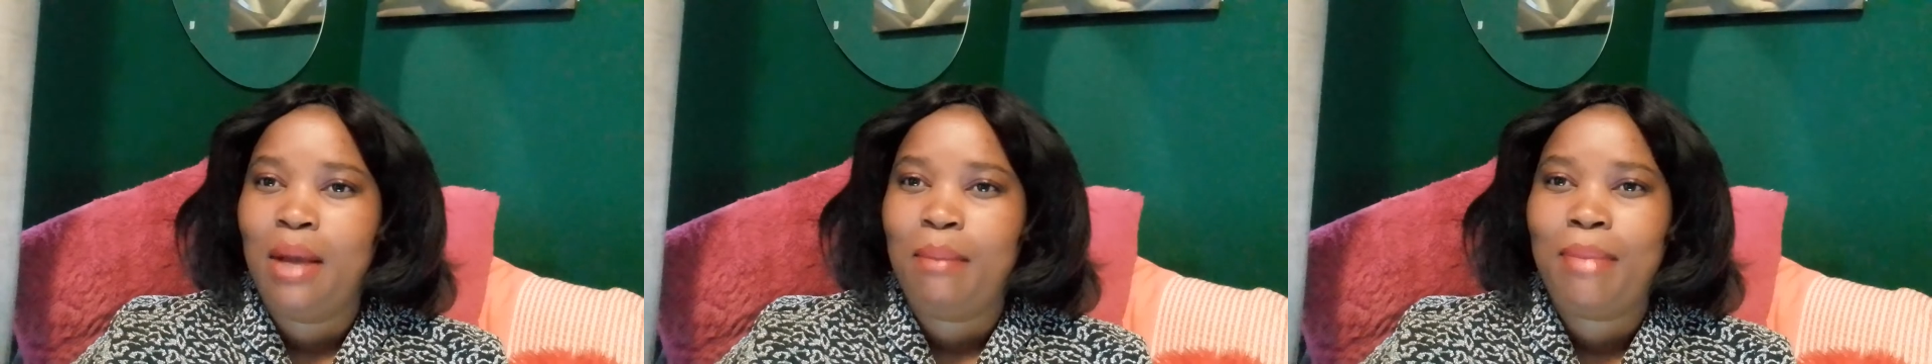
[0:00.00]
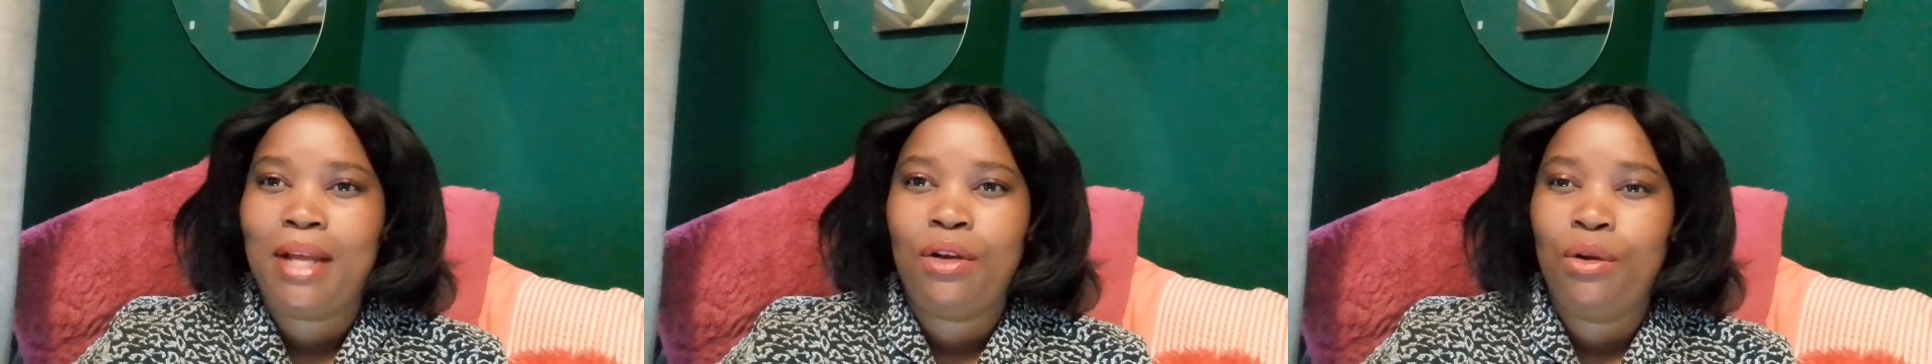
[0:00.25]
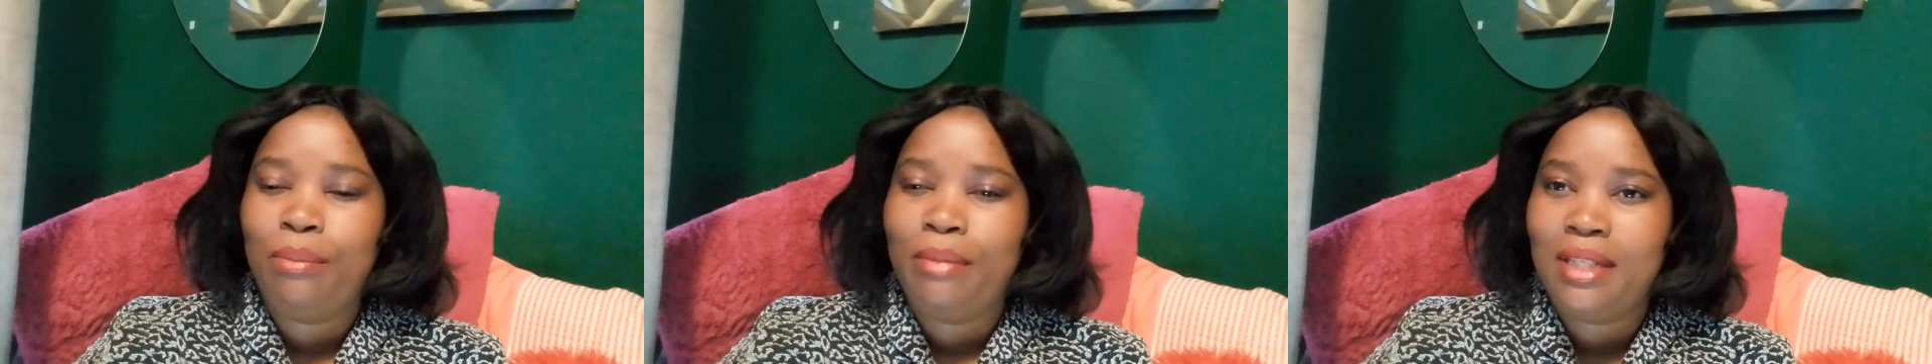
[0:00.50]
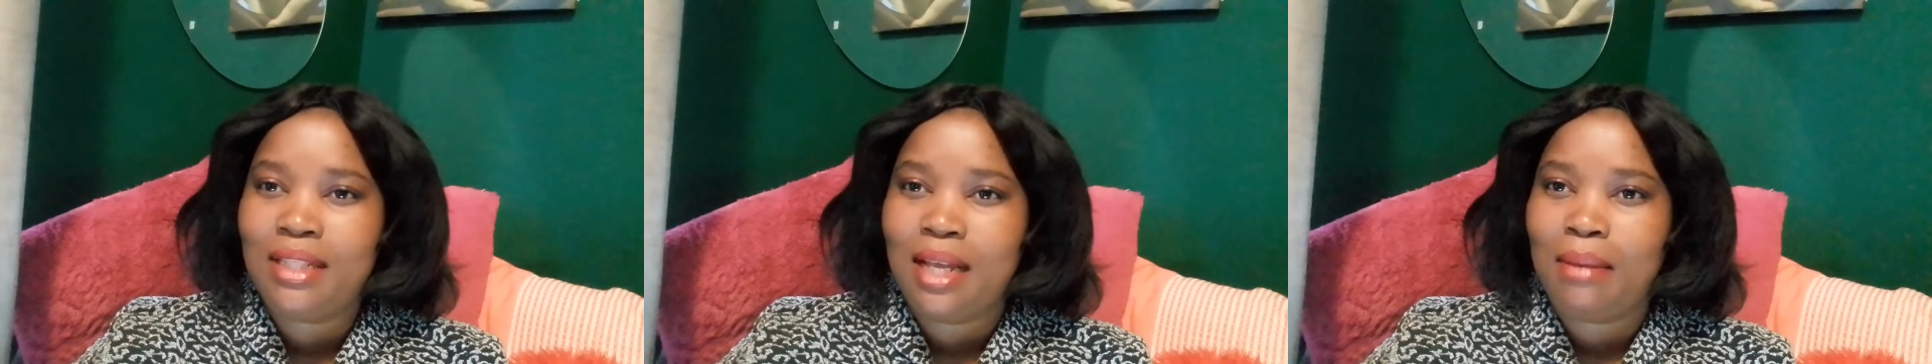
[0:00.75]
By no
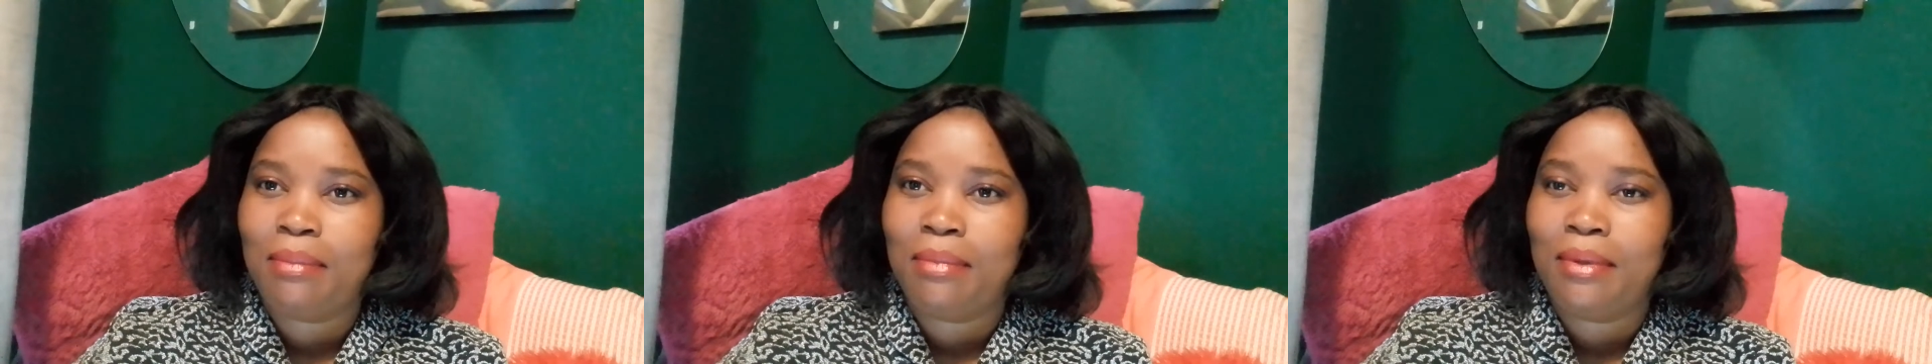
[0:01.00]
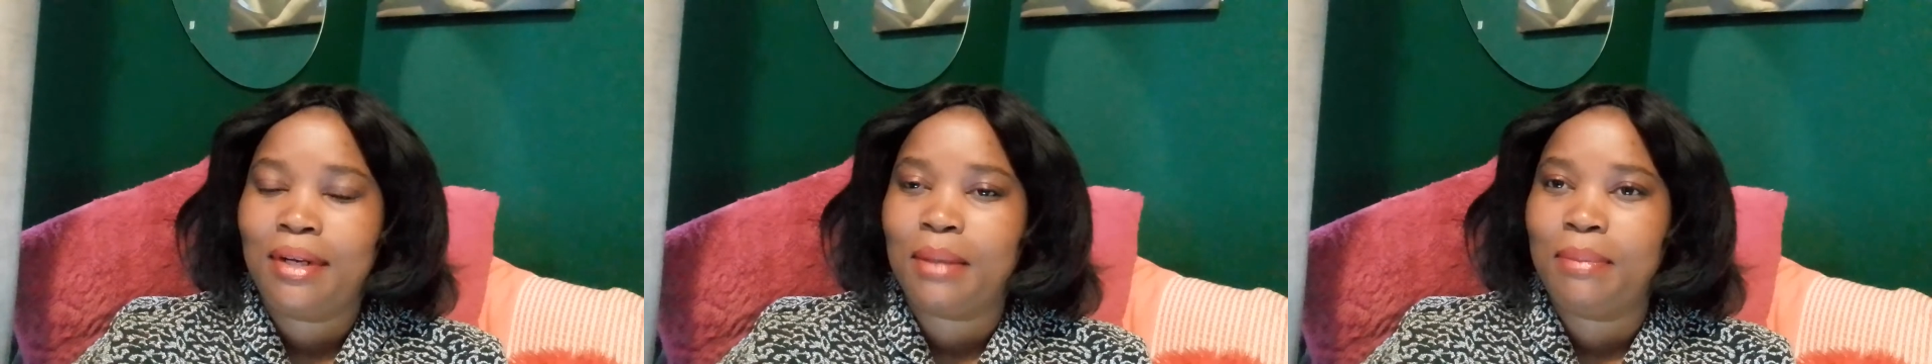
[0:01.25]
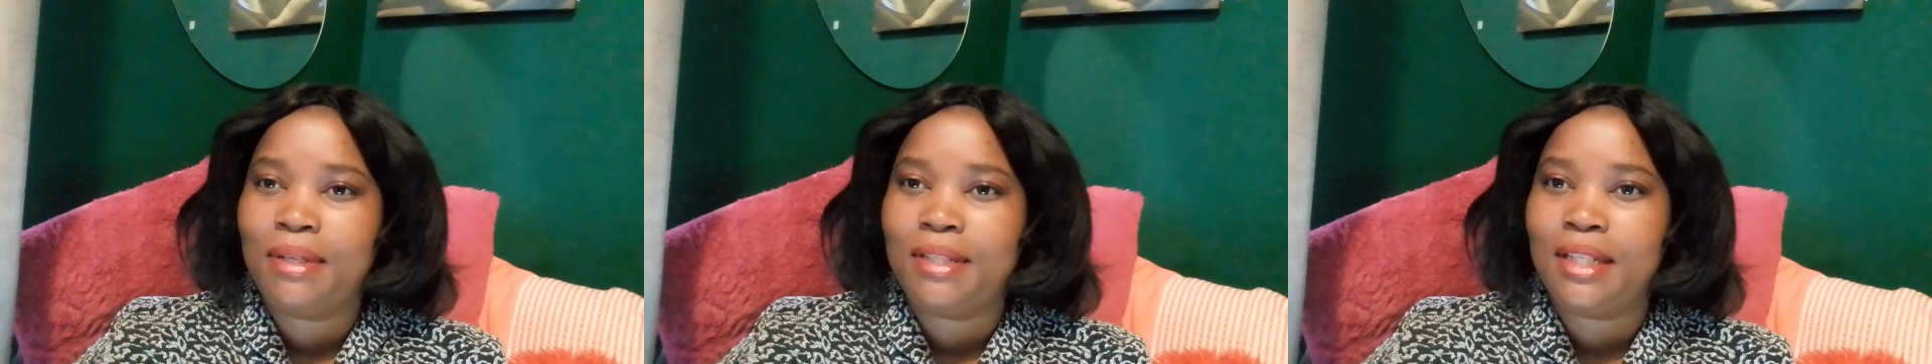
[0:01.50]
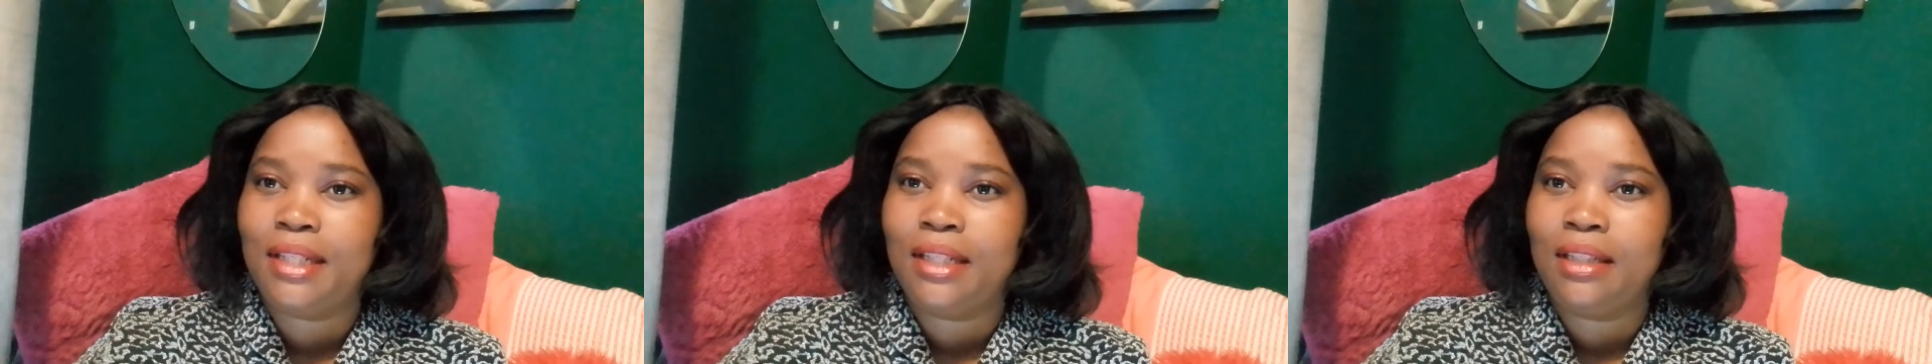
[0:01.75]
means I'm
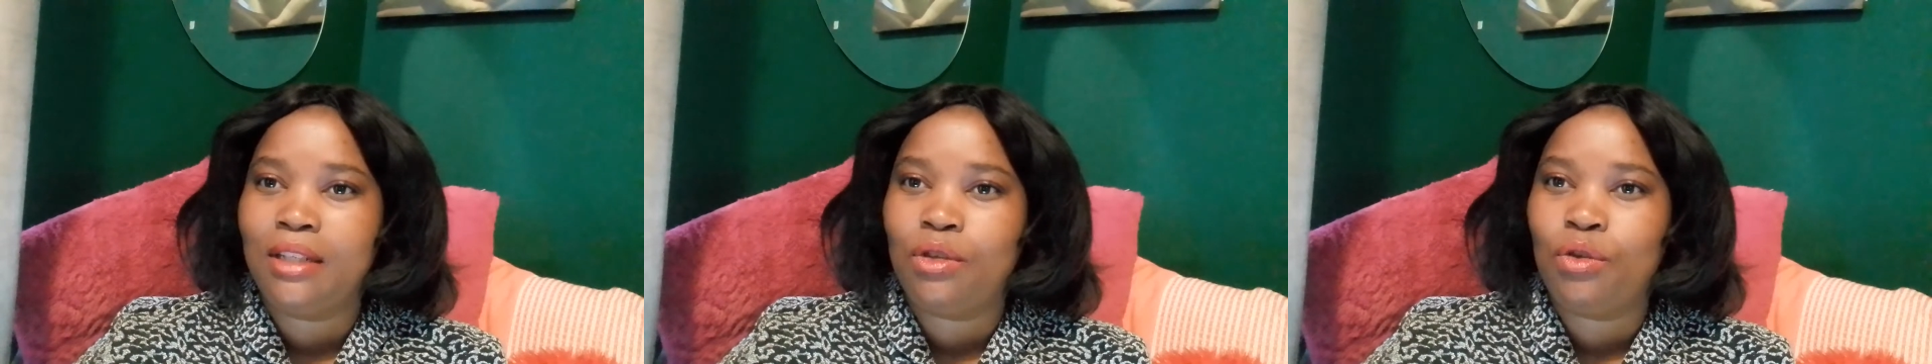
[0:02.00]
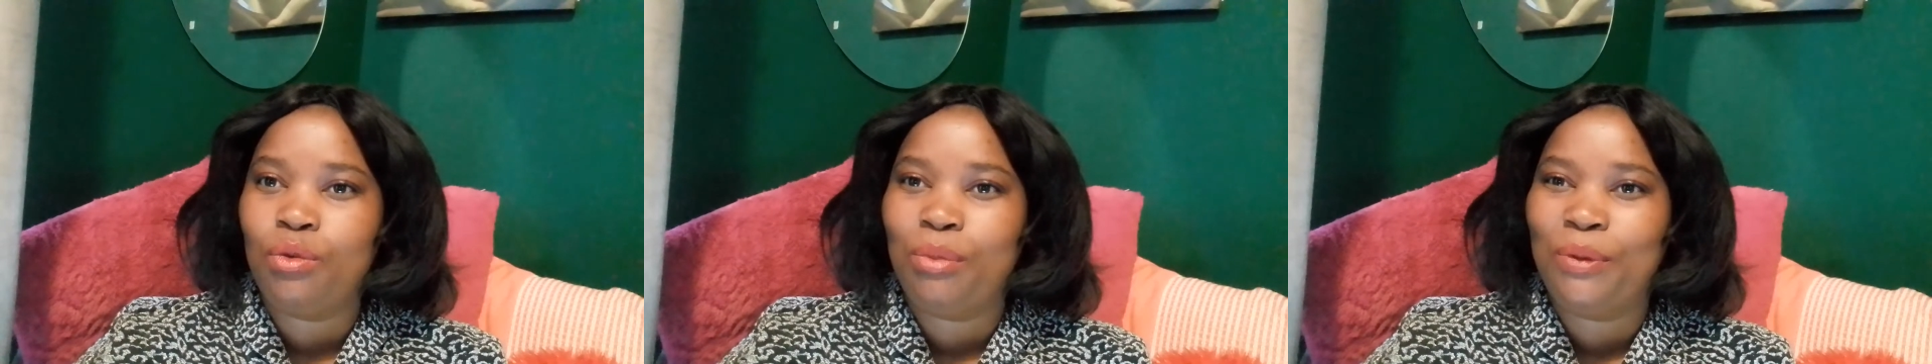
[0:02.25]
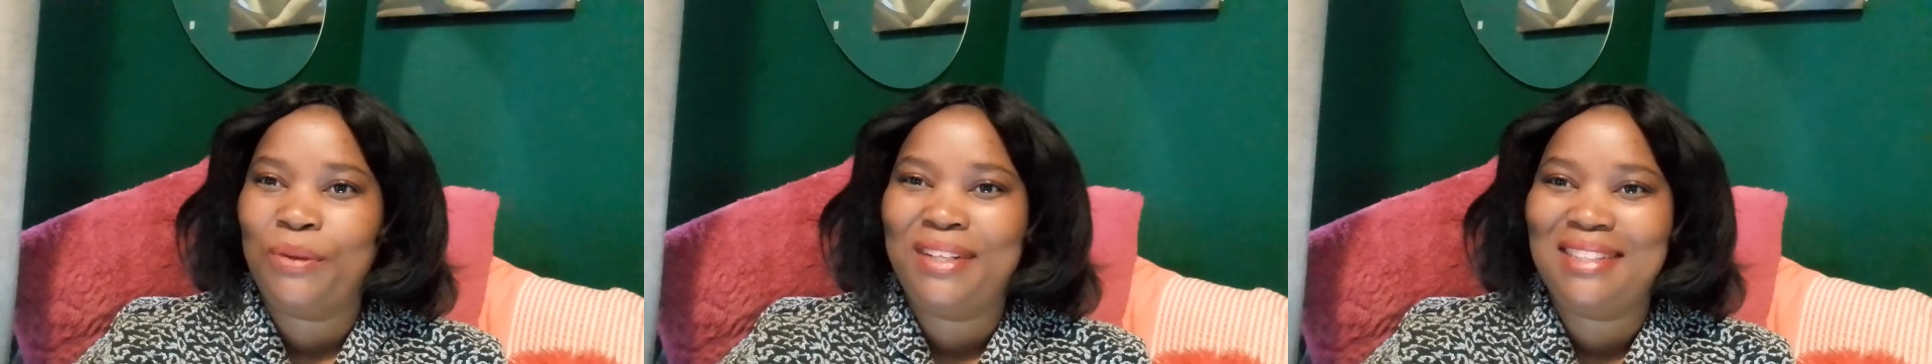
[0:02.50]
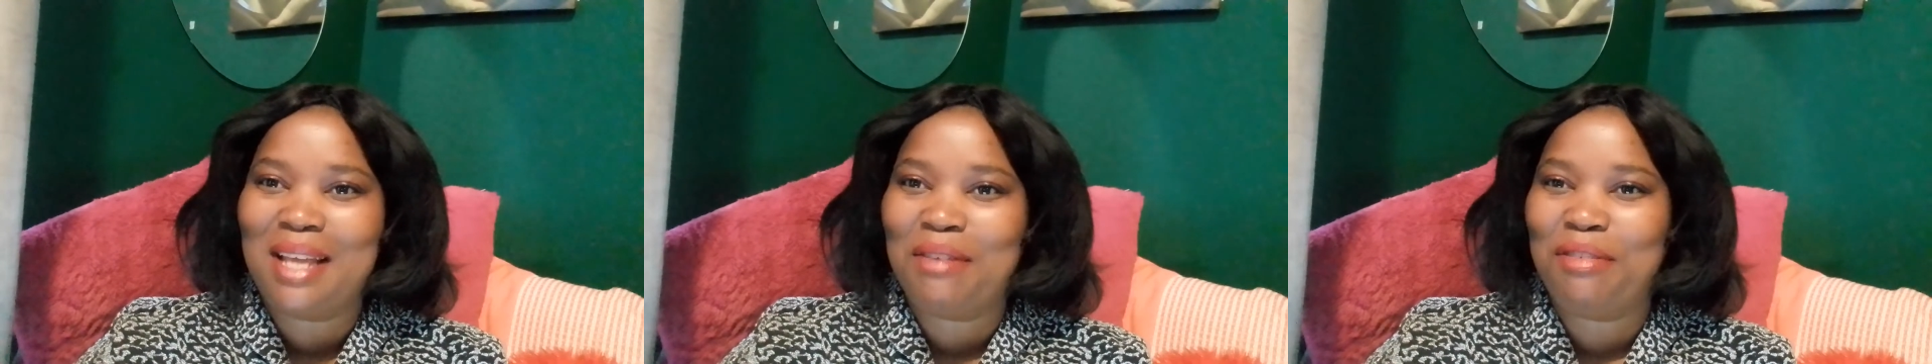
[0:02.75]
representing the two
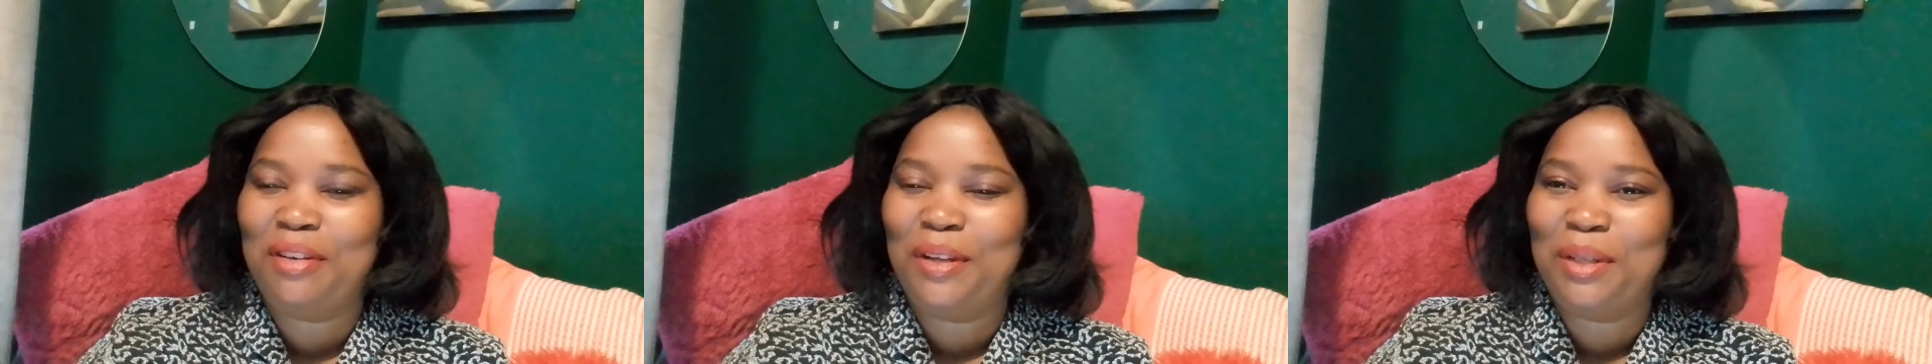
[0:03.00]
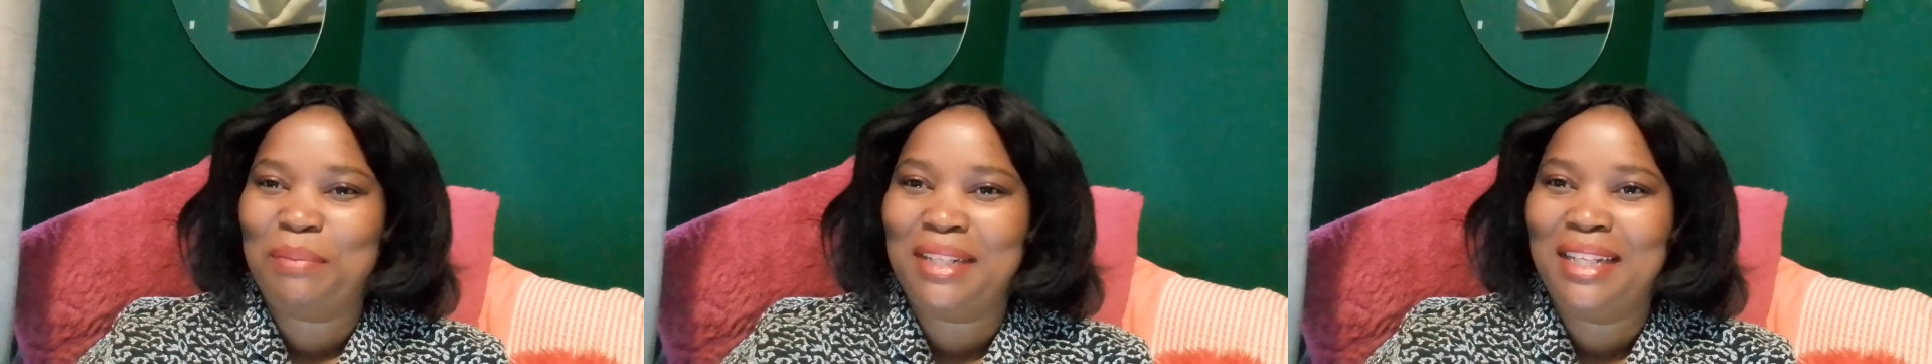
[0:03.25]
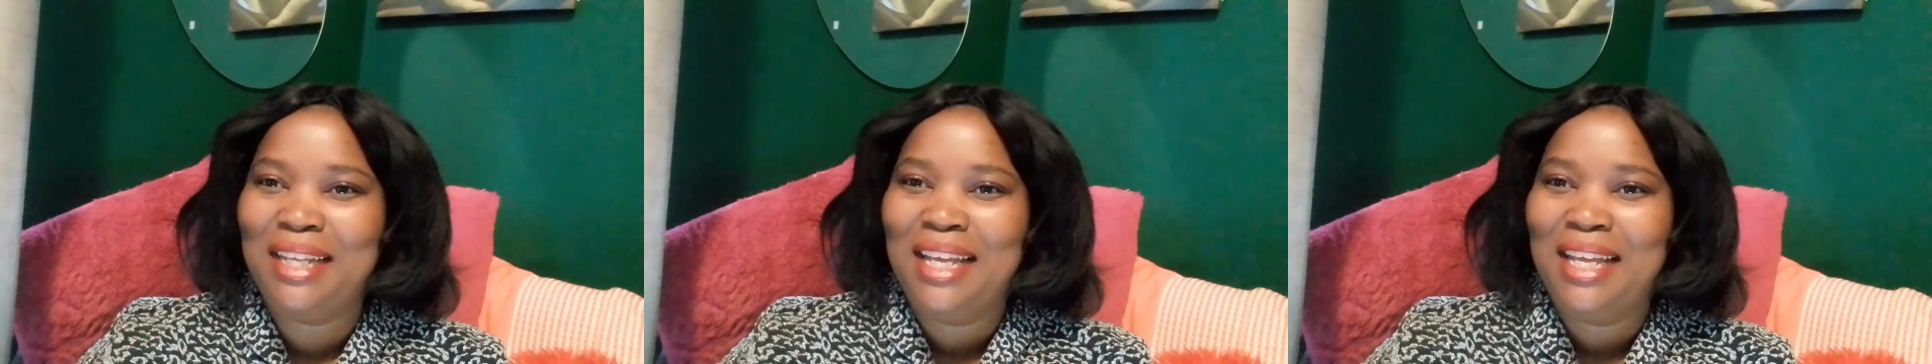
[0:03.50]
bodies. I've not been